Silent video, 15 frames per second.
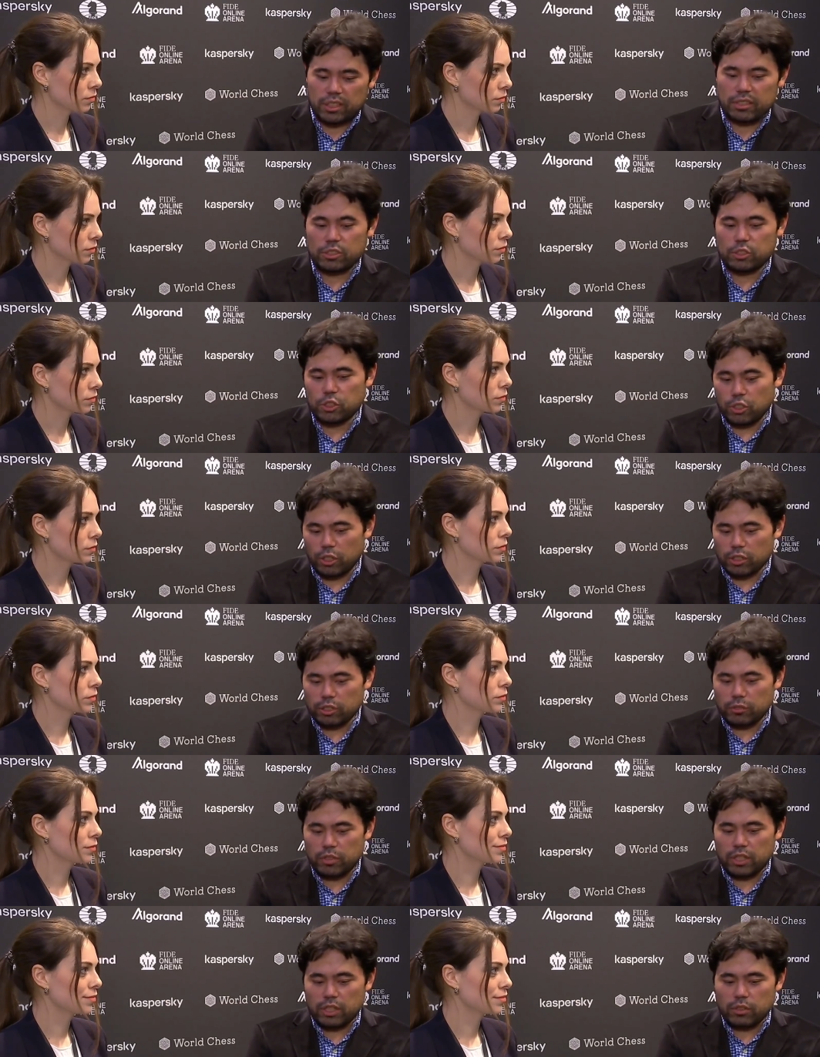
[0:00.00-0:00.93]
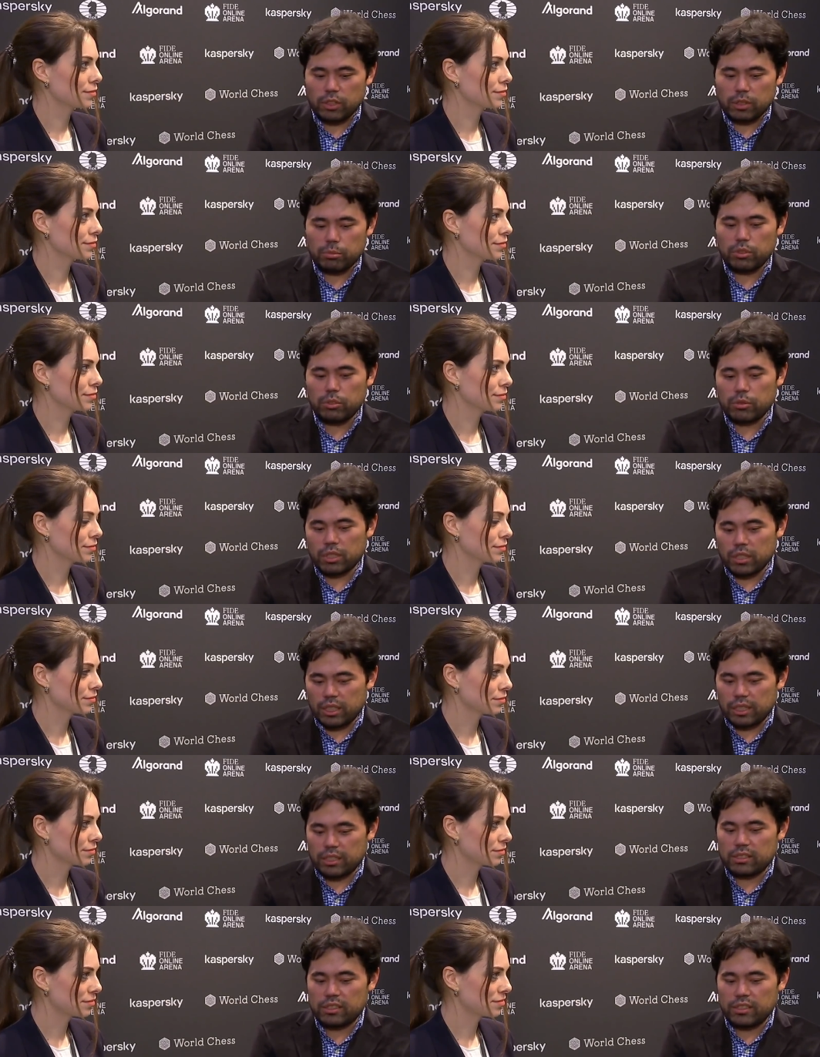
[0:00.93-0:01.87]
Speaker 1: in the Sharjah FIDE Grand Prix when I
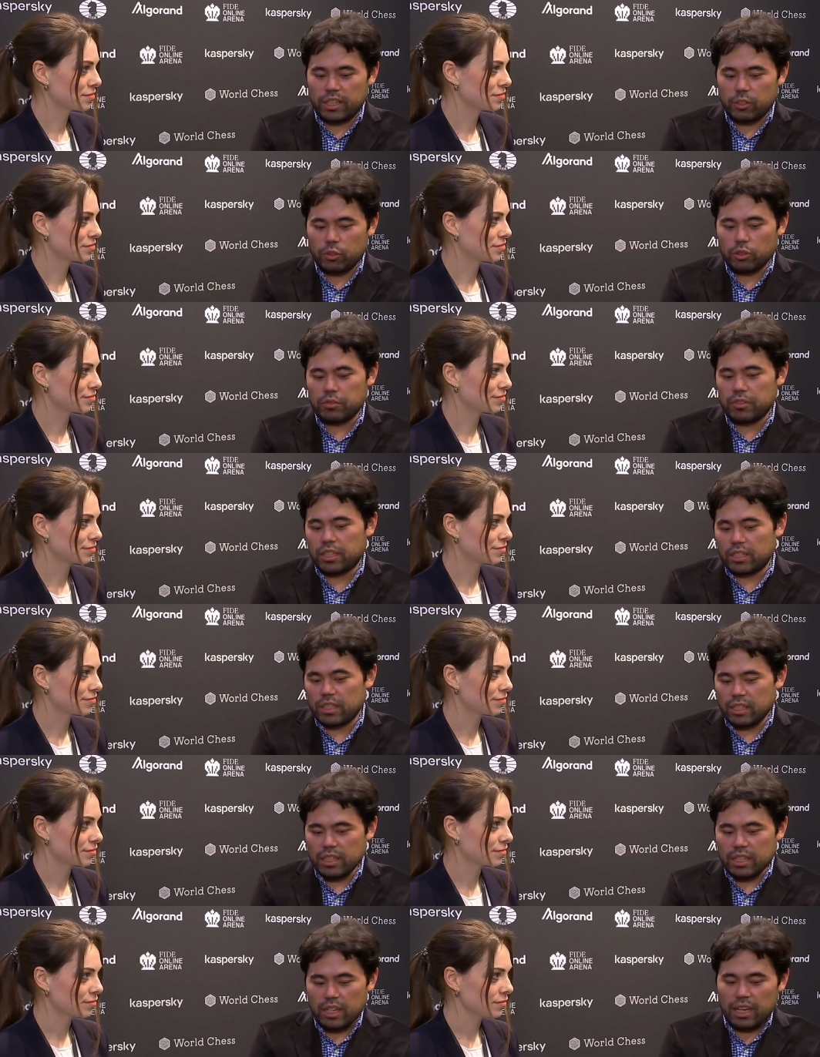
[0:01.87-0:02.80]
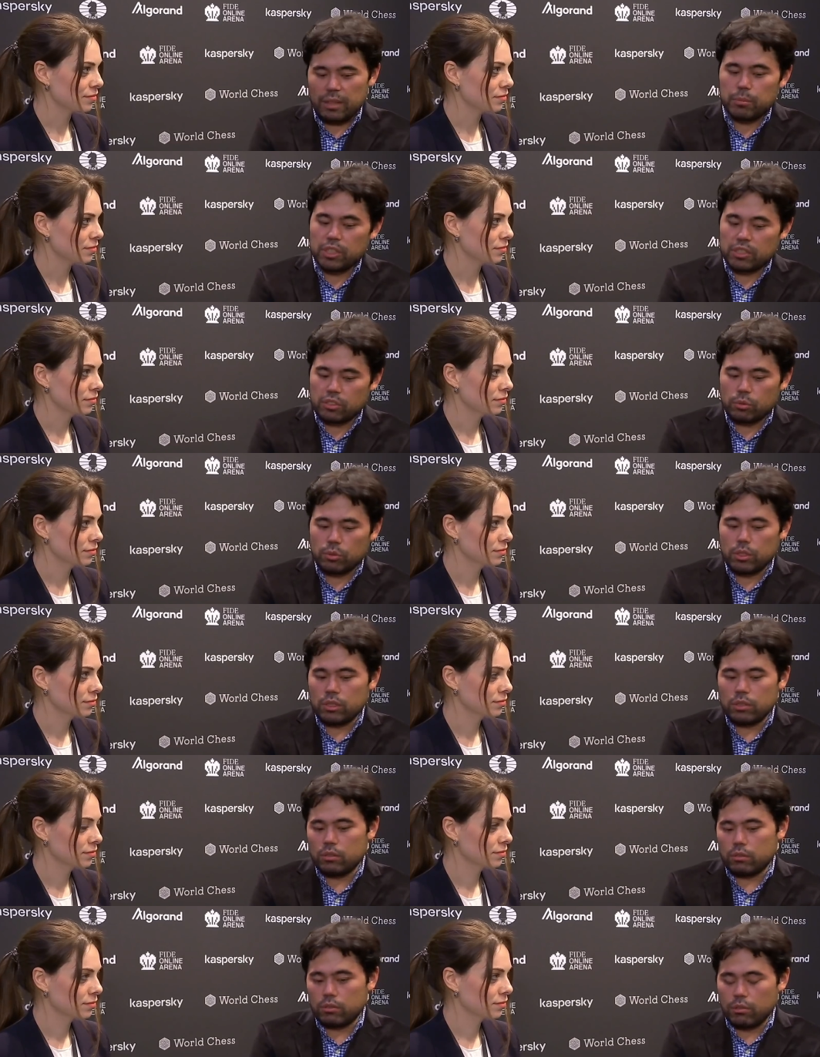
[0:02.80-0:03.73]
had this Najdorf and I I missed a
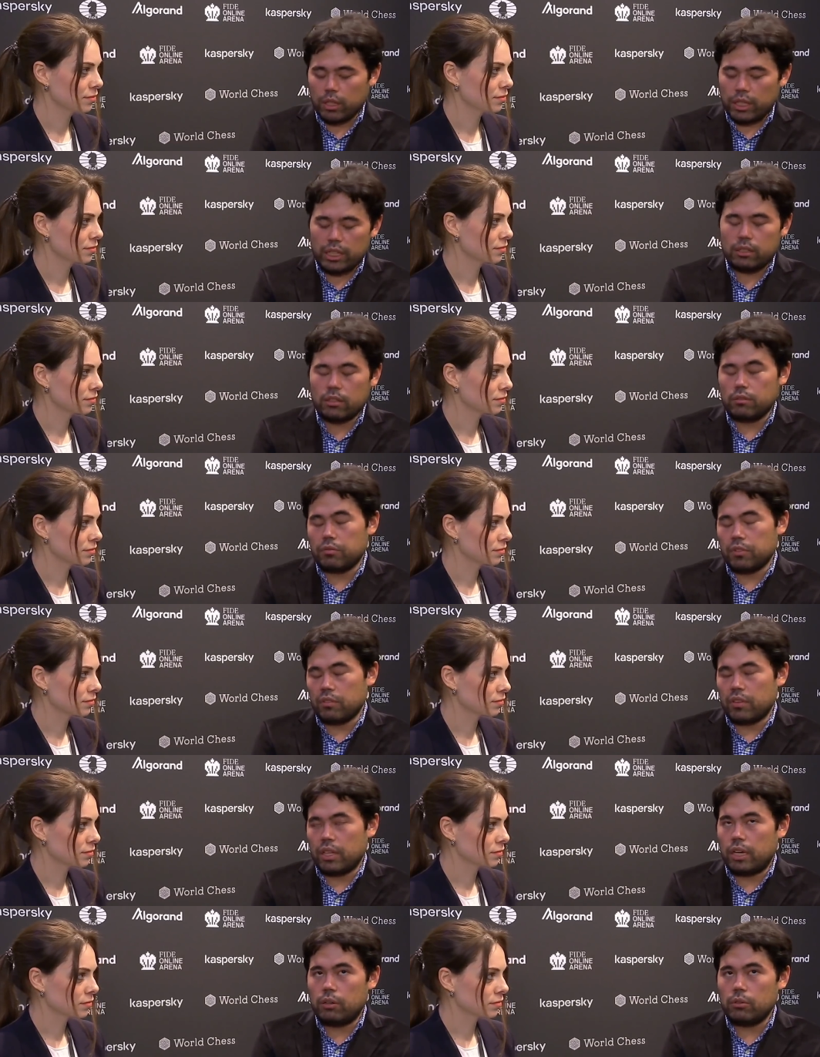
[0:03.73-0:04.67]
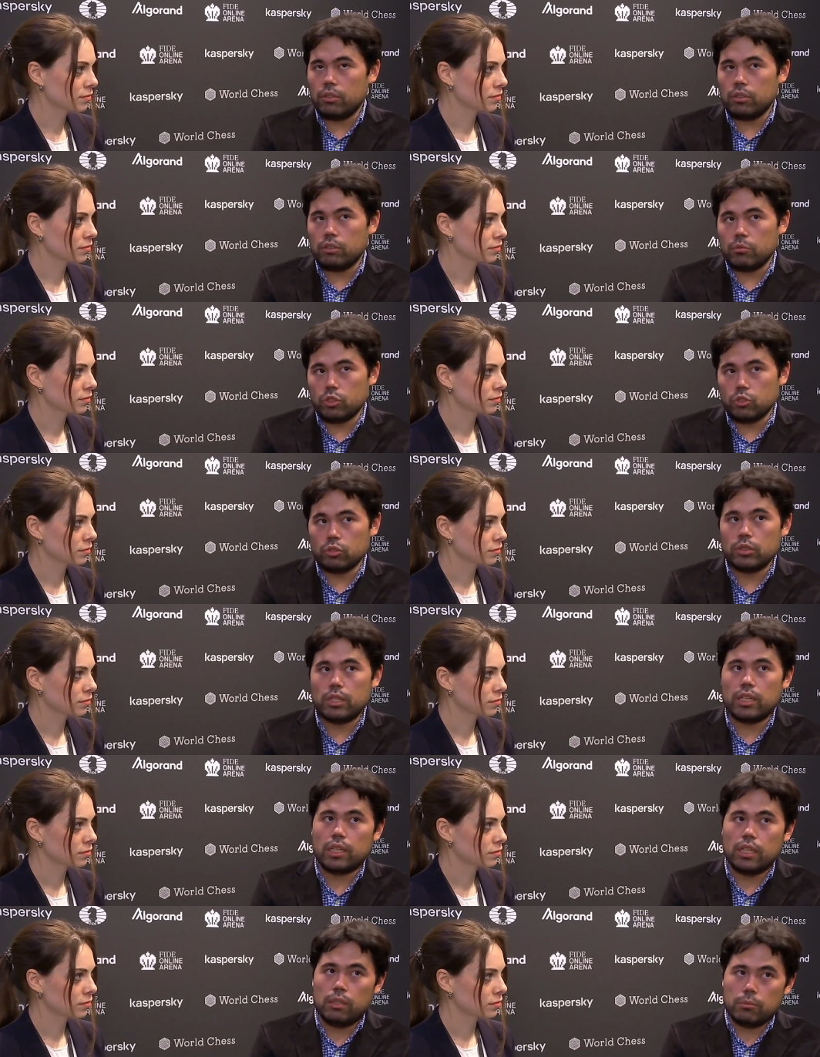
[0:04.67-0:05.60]
win late in the fifth hour and we drew
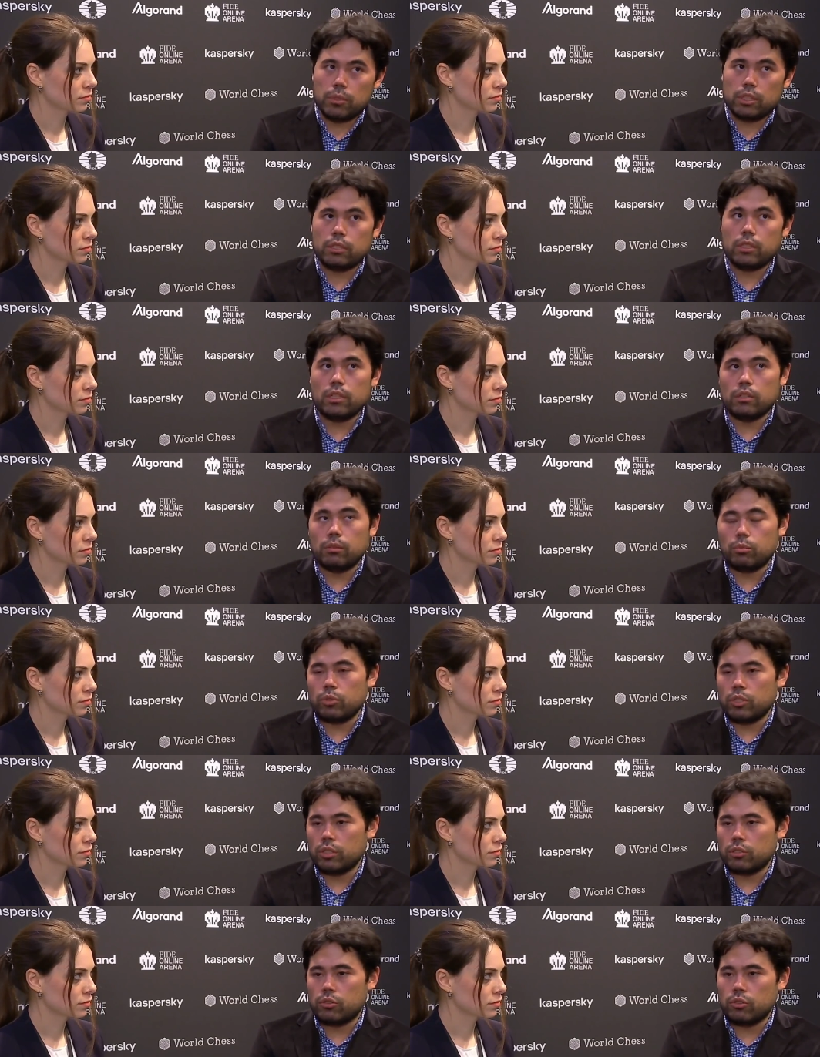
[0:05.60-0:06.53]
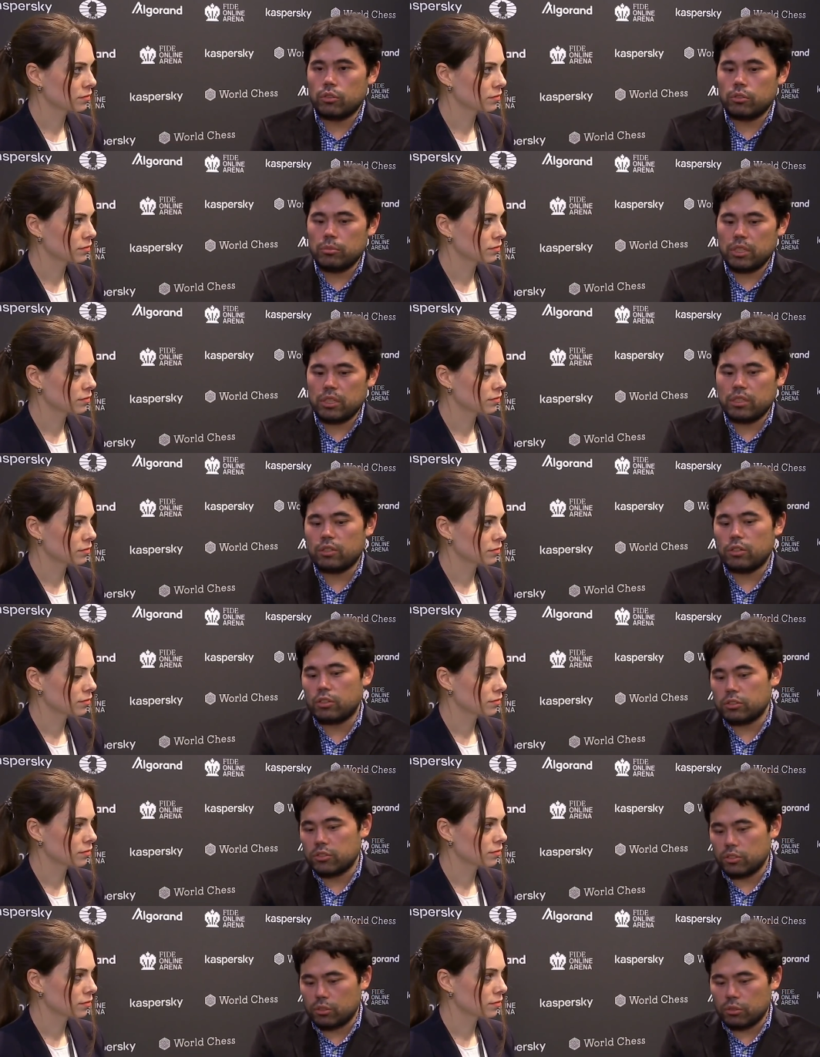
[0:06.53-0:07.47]
that game and then he ended up winning the tournament and then
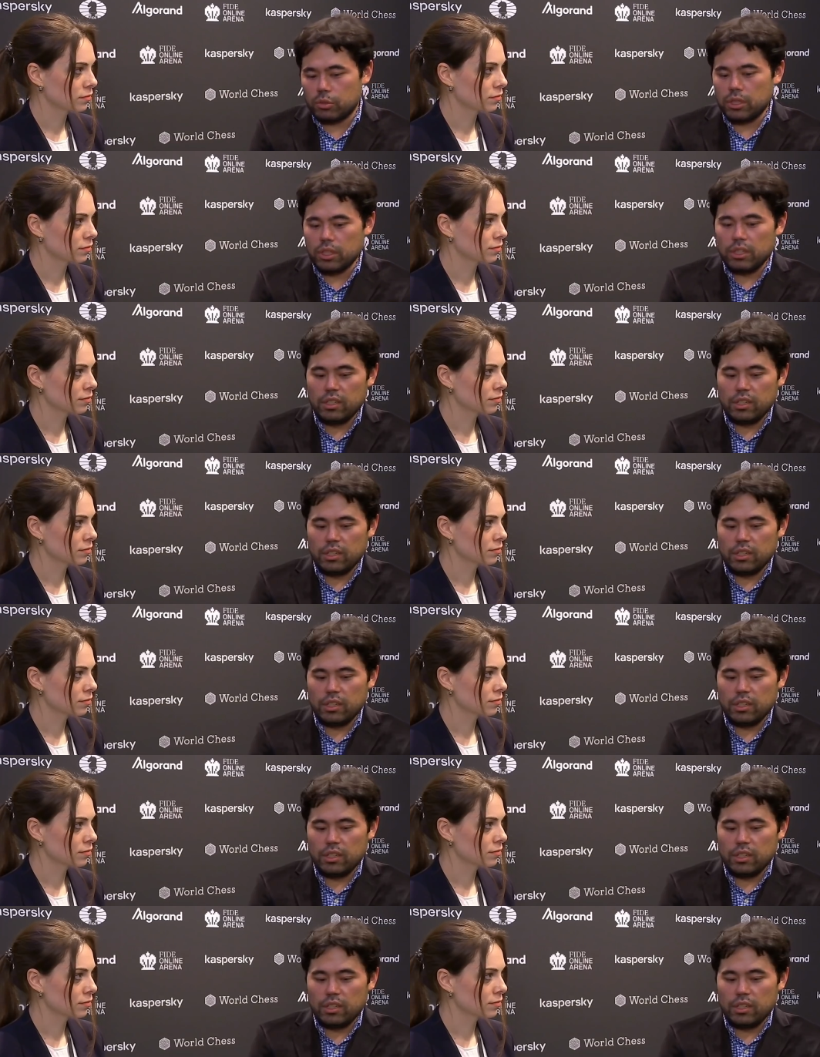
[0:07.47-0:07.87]
also